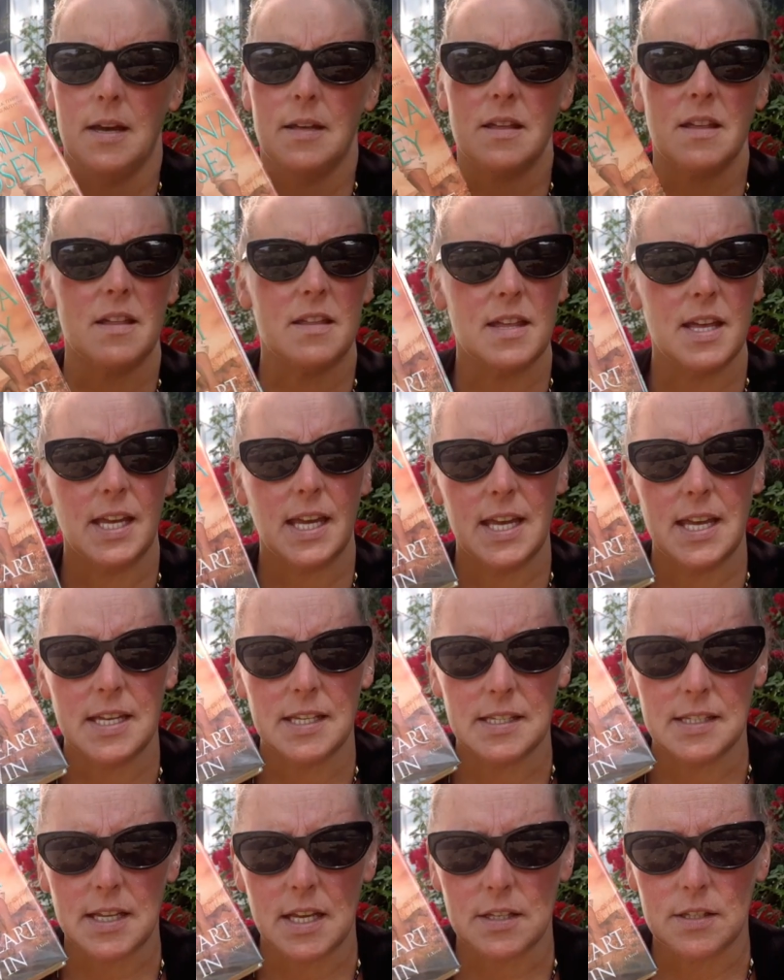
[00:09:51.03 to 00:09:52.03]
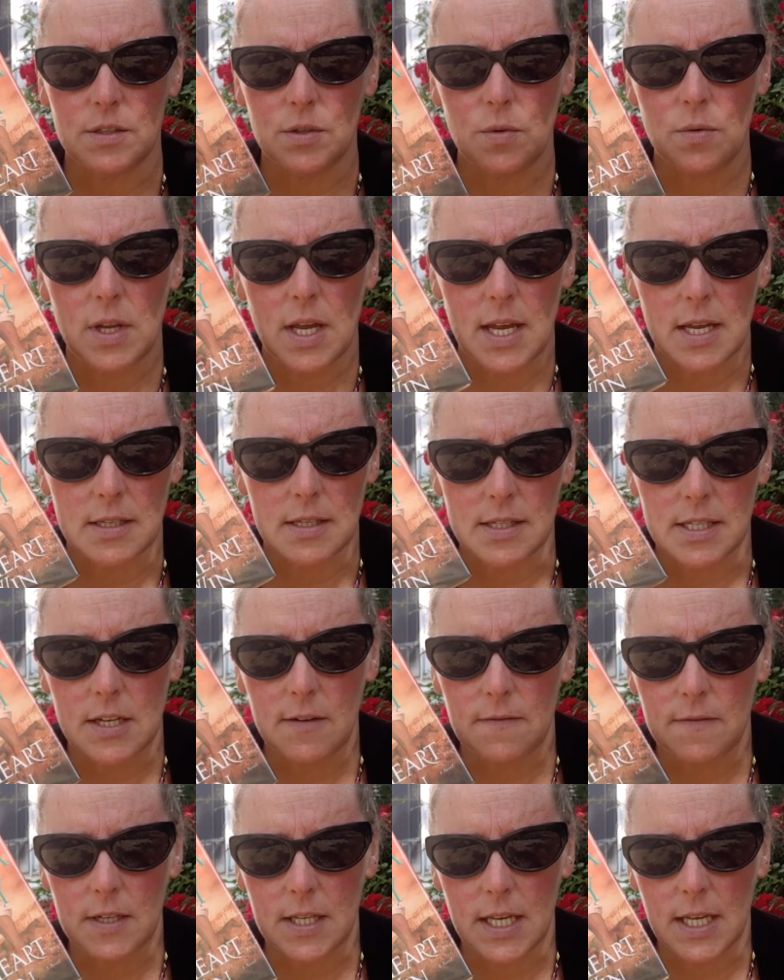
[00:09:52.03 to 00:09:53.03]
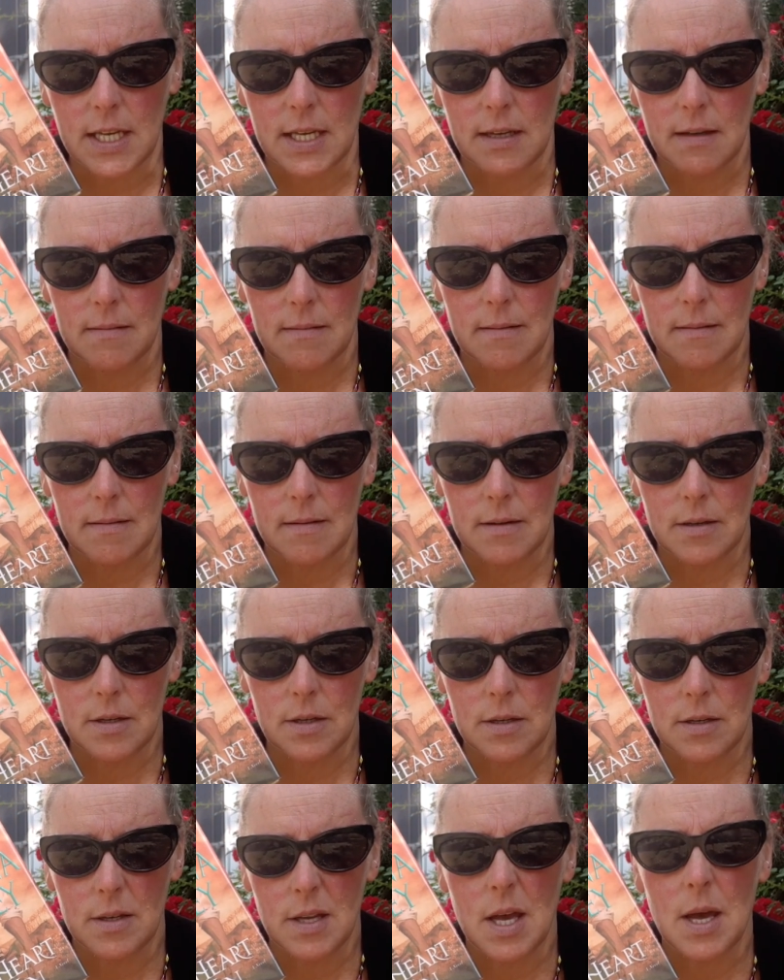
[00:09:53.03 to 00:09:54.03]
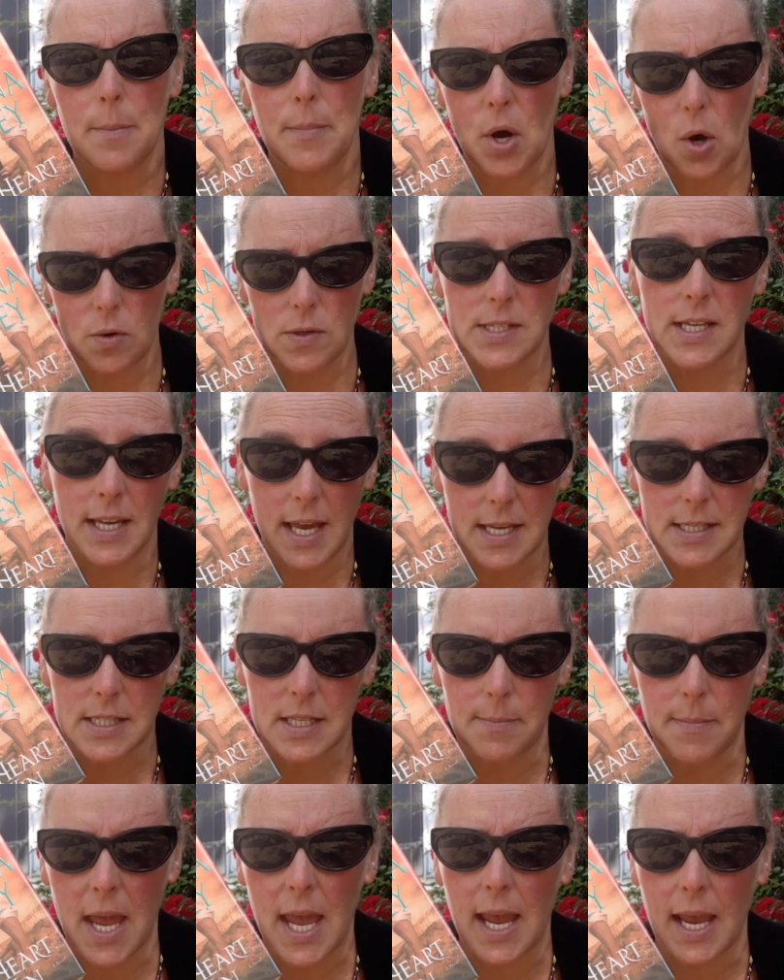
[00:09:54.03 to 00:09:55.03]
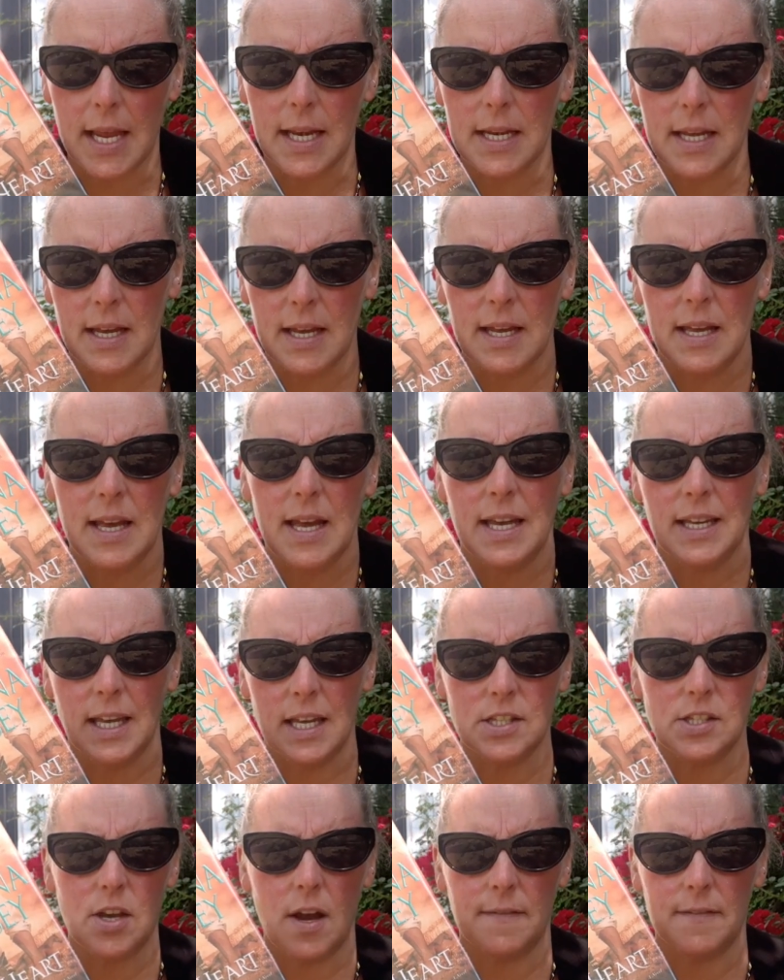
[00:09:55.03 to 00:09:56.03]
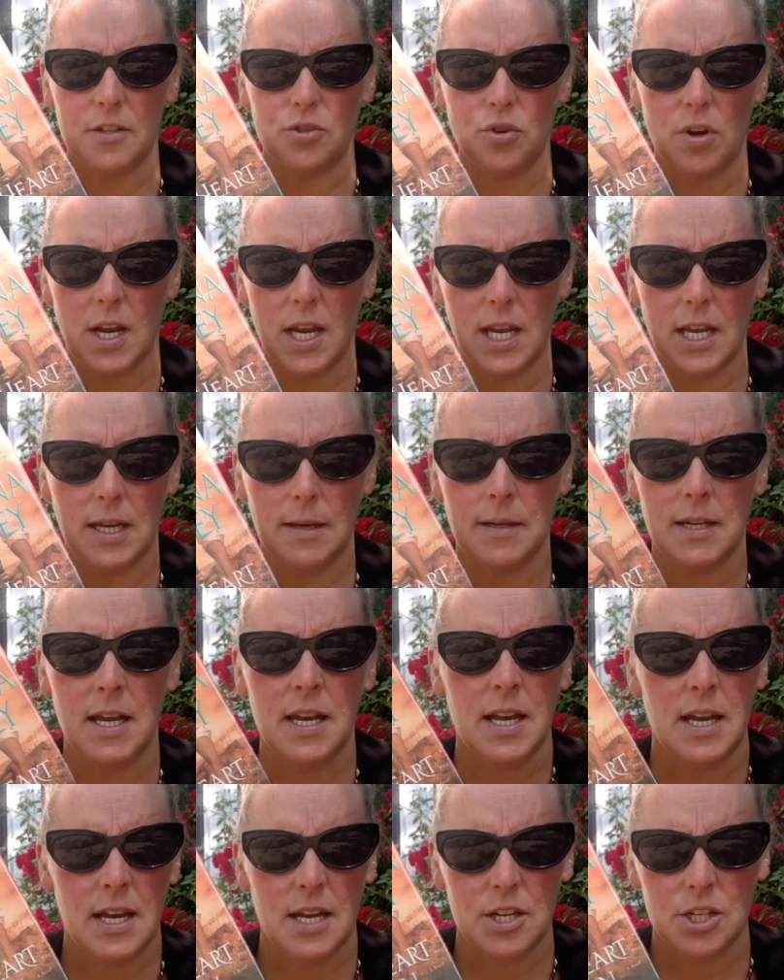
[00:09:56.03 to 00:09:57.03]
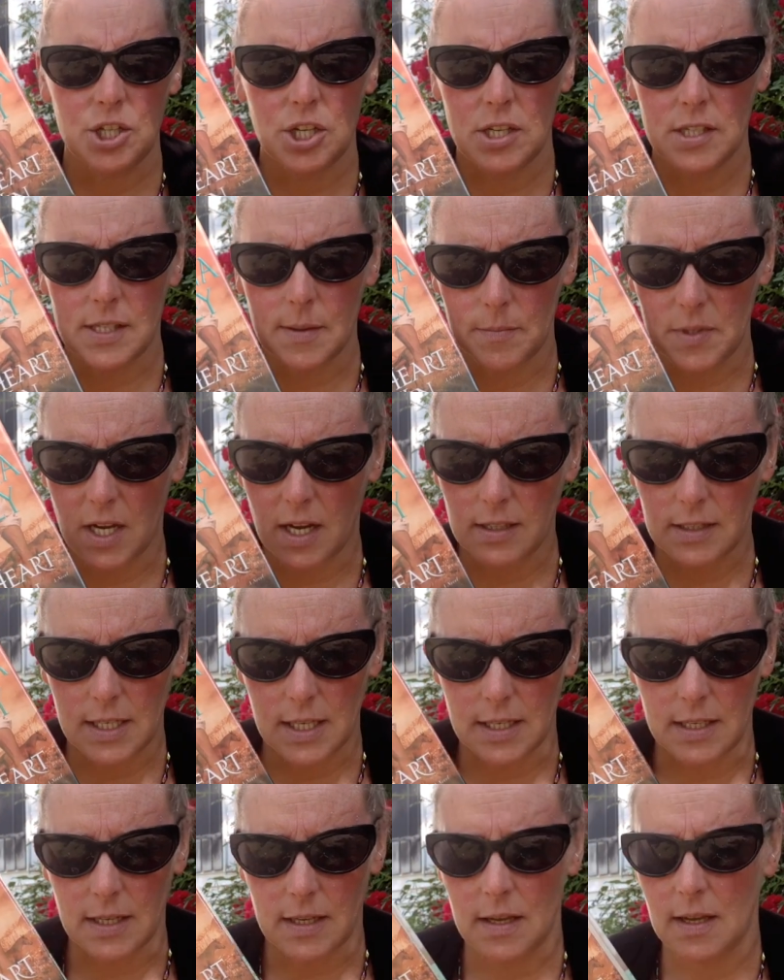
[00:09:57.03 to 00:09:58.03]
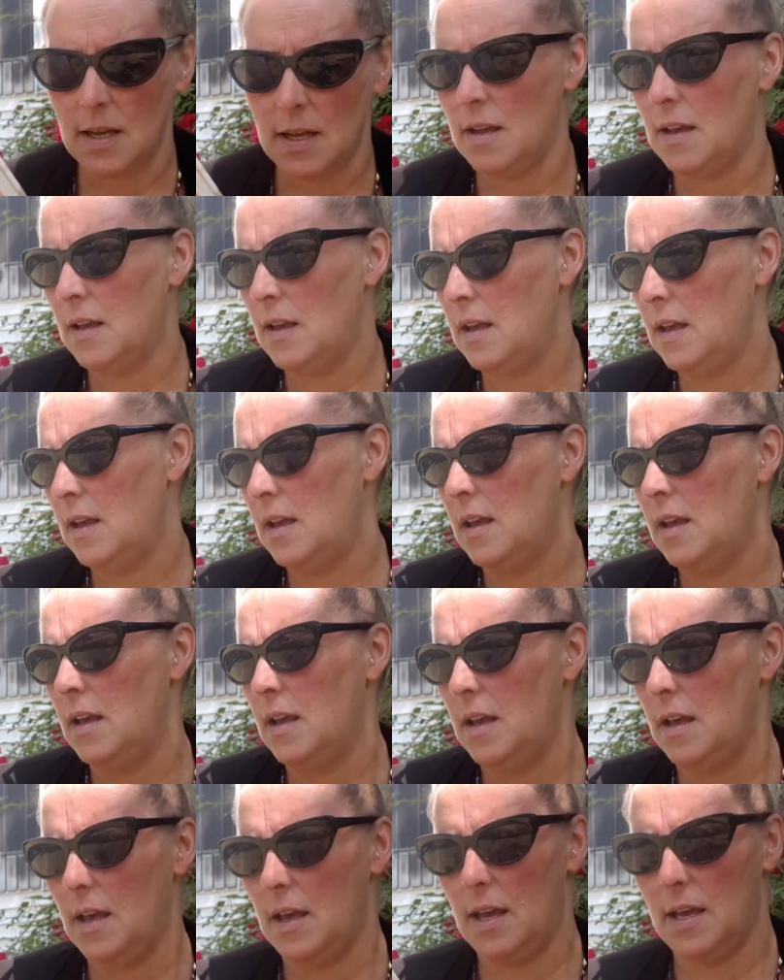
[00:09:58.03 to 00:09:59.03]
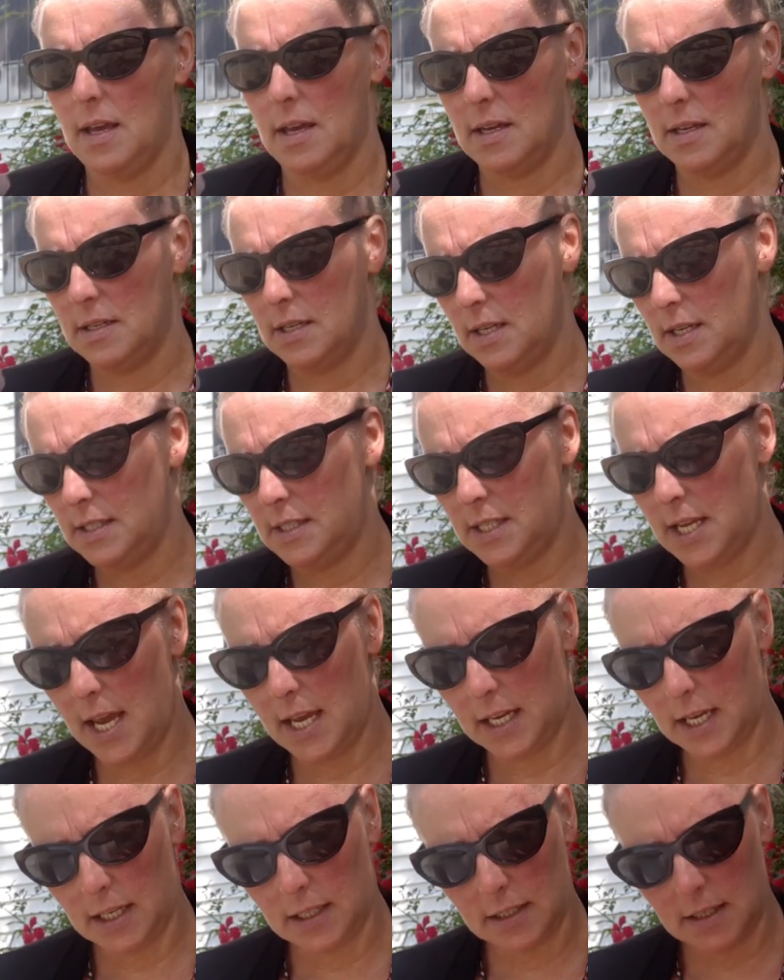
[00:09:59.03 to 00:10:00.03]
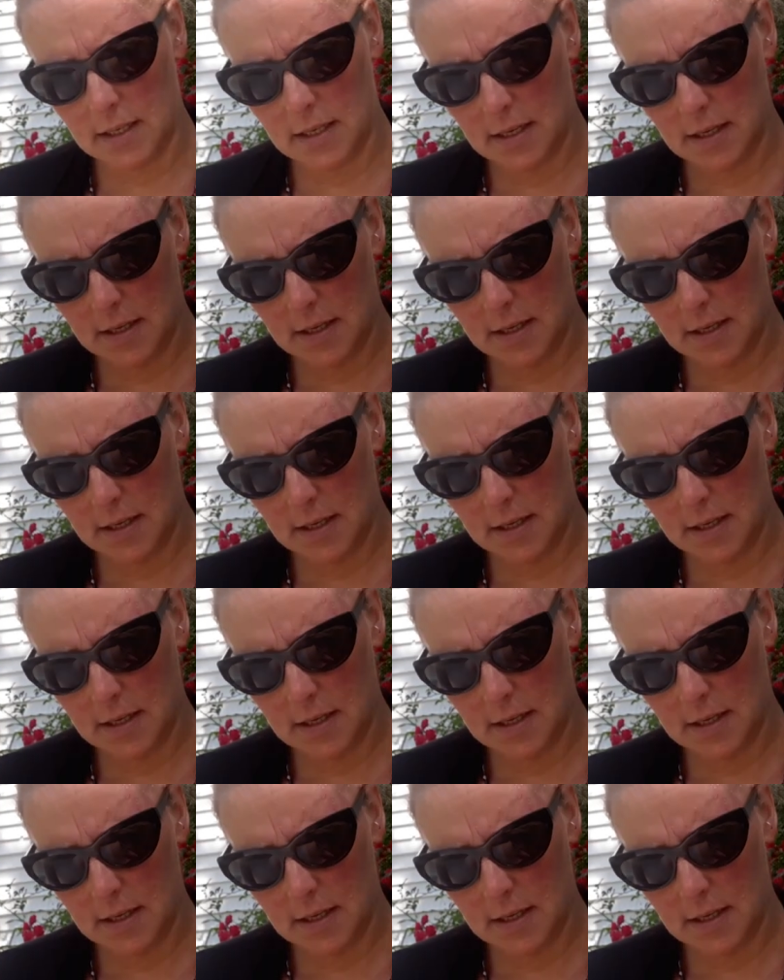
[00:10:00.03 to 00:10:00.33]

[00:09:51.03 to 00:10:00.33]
The thing is, as soon as Tiffany, posing as the maid, gets off the train, she's abducted and is taken.